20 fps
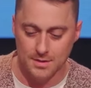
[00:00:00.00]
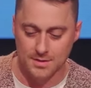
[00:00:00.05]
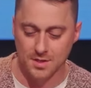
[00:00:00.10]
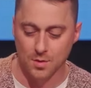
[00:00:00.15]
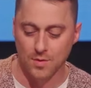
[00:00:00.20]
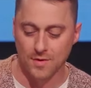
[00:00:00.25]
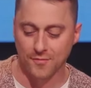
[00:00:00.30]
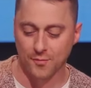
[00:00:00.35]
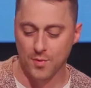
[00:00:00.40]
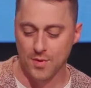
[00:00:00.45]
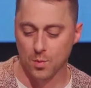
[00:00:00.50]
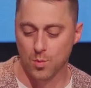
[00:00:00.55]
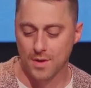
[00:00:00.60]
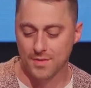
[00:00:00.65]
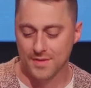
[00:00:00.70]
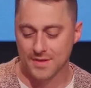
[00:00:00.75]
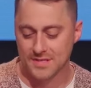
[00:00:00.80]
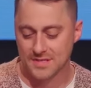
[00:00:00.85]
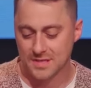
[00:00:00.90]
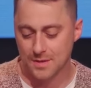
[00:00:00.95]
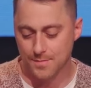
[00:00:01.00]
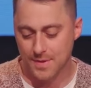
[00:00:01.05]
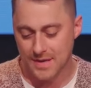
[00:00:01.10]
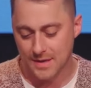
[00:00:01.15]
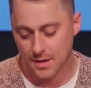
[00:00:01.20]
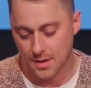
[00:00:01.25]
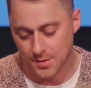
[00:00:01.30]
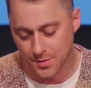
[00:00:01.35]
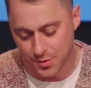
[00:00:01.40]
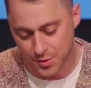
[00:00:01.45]
And so if we want this to
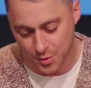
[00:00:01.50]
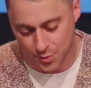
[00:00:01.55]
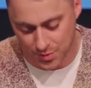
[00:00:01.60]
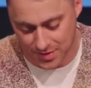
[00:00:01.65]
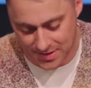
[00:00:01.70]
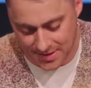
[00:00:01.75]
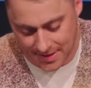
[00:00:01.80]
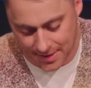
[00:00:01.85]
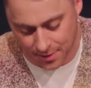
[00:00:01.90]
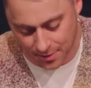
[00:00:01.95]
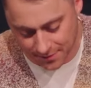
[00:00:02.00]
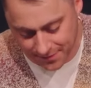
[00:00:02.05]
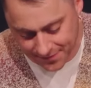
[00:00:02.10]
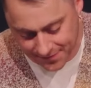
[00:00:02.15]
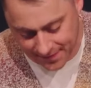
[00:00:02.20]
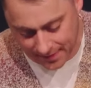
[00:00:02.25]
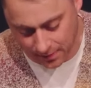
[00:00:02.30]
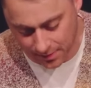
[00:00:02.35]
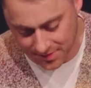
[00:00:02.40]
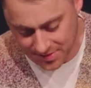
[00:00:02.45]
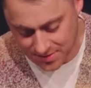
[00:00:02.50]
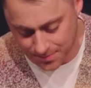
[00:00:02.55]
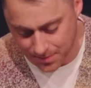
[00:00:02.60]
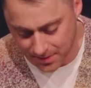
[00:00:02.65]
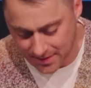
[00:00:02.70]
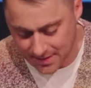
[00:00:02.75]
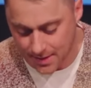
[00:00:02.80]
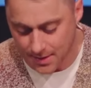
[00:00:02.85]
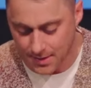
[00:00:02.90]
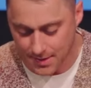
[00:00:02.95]
be a new year of fearless
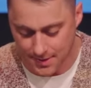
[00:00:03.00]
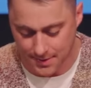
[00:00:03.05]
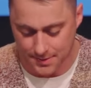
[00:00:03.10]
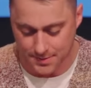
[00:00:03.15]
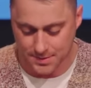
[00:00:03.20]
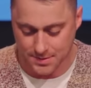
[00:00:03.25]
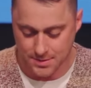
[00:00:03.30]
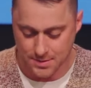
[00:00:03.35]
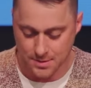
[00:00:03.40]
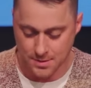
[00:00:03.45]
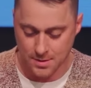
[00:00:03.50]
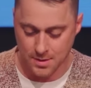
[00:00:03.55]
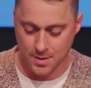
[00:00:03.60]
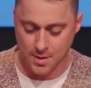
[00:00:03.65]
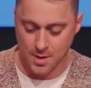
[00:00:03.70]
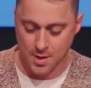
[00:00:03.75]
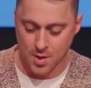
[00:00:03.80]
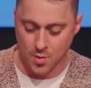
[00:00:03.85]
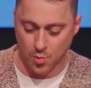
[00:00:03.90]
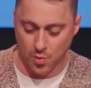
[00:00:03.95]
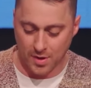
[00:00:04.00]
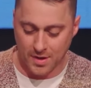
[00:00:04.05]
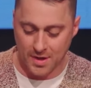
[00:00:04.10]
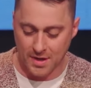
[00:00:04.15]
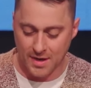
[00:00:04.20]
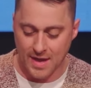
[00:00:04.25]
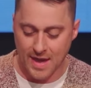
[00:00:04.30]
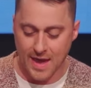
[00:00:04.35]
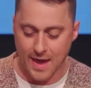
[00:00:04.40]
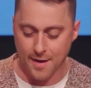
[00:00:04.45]
beginnings, we're
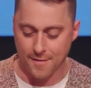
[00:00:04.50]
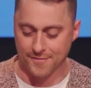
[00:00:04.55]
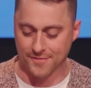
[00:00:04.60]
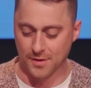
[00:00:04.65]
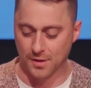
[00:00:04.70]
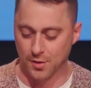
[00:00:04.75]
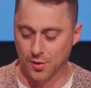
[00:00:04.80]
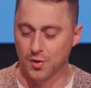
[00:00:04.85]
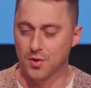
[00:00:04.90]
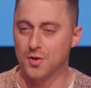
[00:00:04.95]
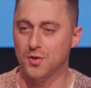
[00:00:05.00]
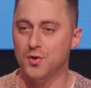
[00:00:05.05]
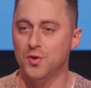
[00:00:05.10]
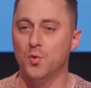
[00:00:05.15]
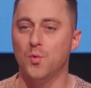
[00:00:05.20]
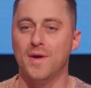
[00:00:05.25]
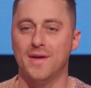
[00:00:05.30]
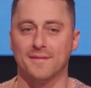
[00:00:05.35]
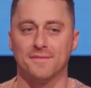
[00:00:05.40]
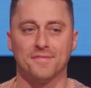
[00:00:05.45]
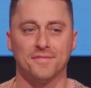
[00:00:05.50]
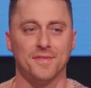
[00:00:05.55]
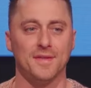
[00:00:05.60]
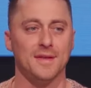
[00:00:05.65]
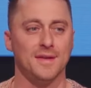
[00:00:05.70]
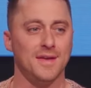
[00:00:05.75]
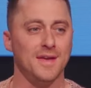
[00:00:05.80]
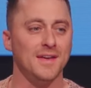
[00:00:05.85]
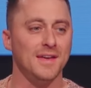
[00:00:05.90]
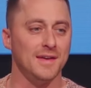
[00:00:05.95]
going to have to learn a new way of
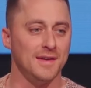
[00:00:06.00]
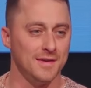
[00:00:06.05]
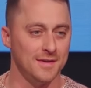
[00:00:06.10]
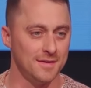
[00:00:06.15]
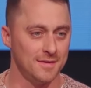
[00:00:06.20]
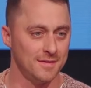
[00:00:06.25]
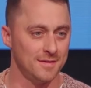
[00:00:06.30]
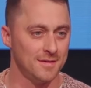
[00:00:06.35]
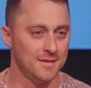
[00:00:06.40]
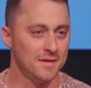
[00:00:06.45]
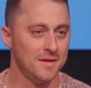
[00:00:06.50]
thinking.